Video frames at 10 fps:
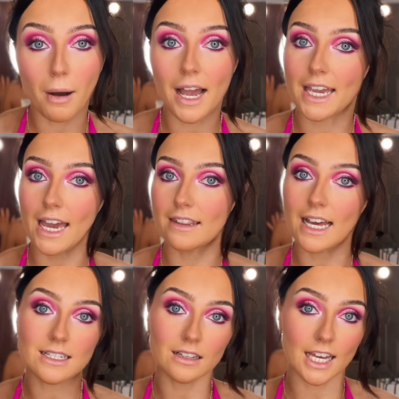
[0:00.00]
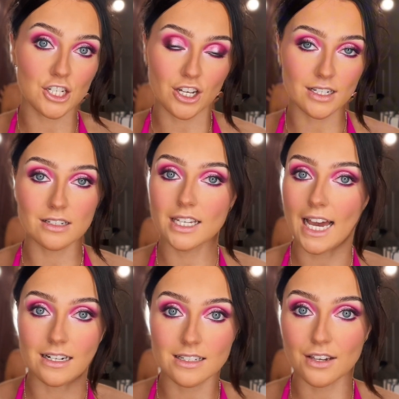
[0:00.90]
but again, that's alleged,
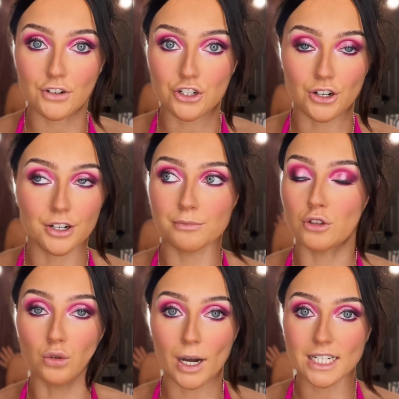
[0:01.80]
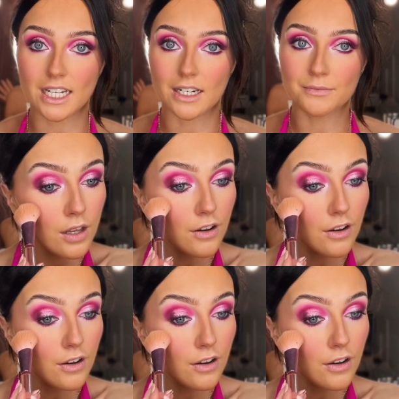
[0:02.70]
can't say for sure, no idea.